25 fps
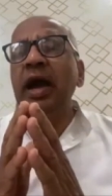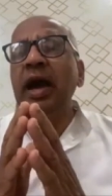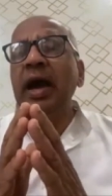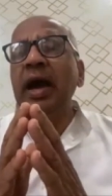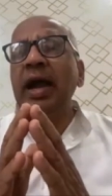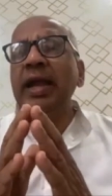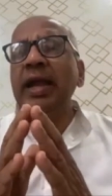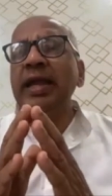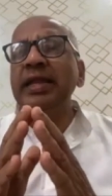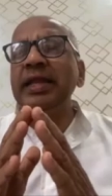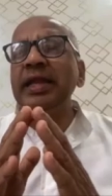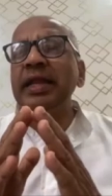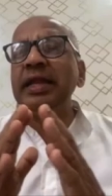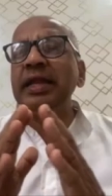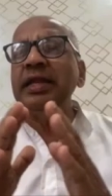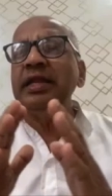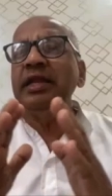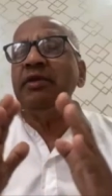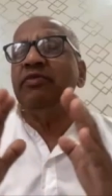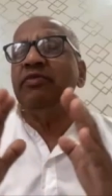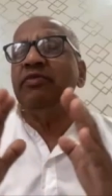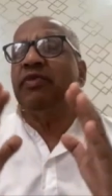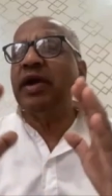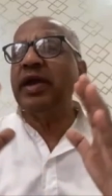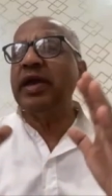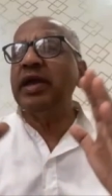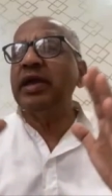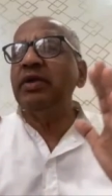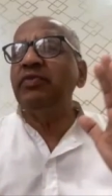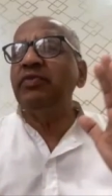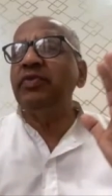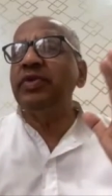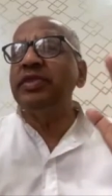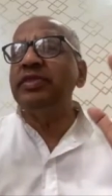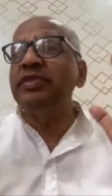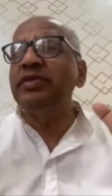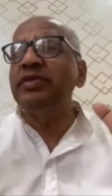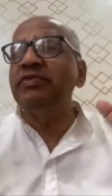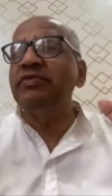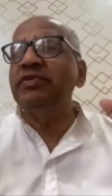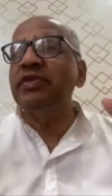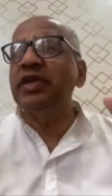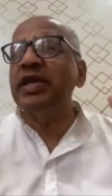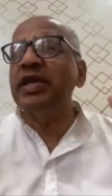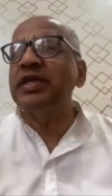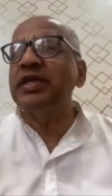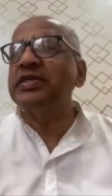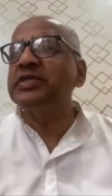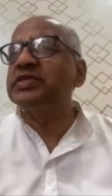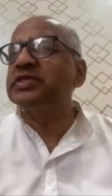identifying with the
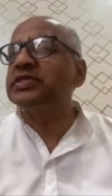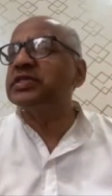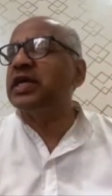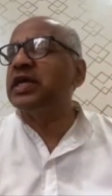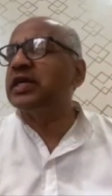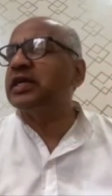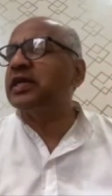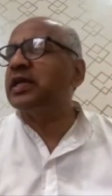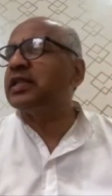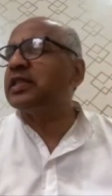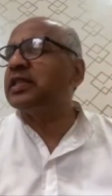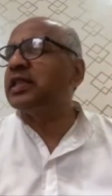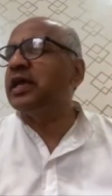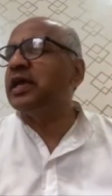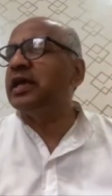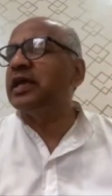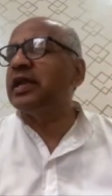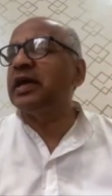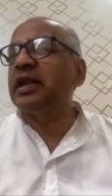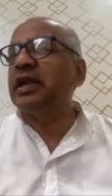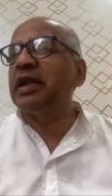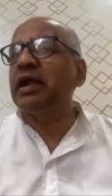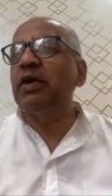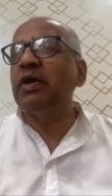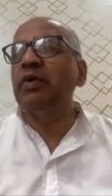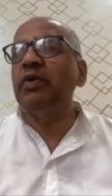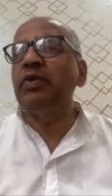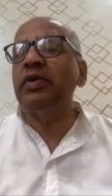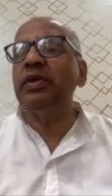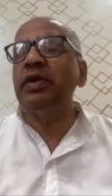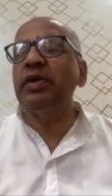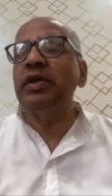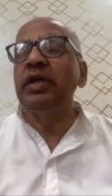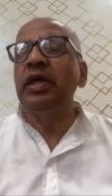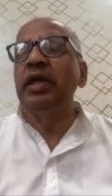things that are there around,